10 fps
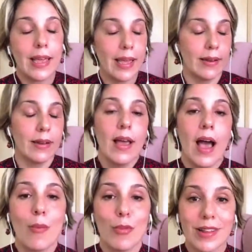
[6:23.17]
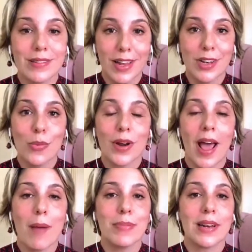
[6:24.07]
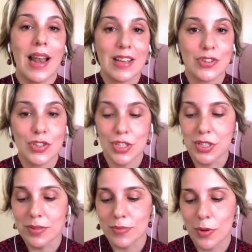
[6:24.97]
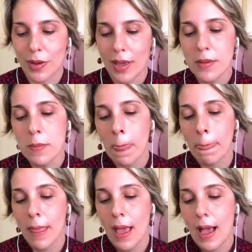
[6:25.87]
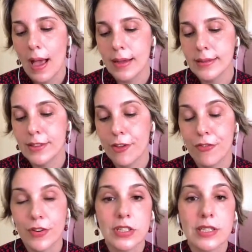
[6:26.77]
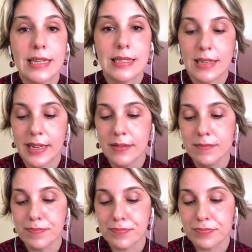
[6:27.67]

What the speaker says: Again, I'm going to tell you what happened last year, okay? And the first listening